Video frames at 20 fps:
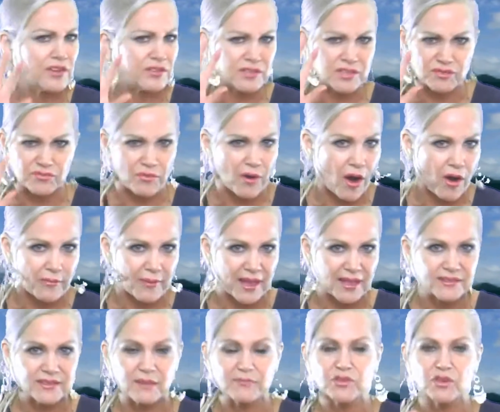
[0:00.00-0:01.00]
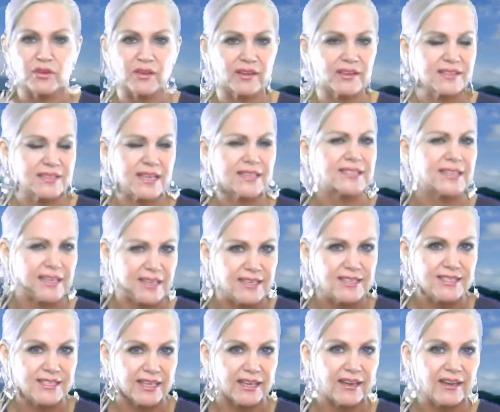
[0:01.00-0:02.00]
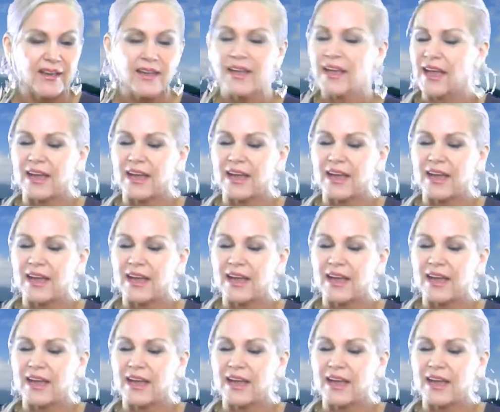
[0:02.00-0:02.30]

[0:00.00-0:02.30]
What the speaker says: not just romance, I'm talking, because that's easy.